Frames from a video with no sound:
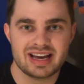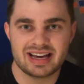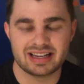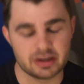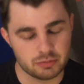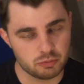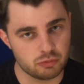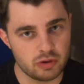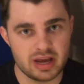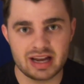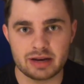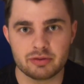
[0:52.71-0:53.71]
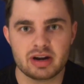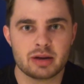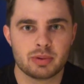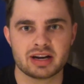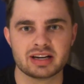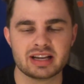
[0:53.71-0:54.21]
he did really, really
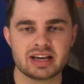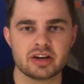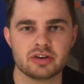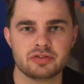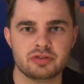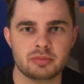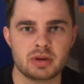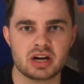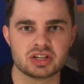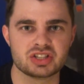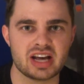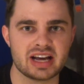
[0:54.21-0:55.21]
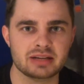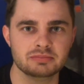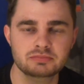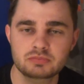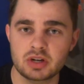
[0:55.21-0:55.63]
well in Ligue 1 for Marseille.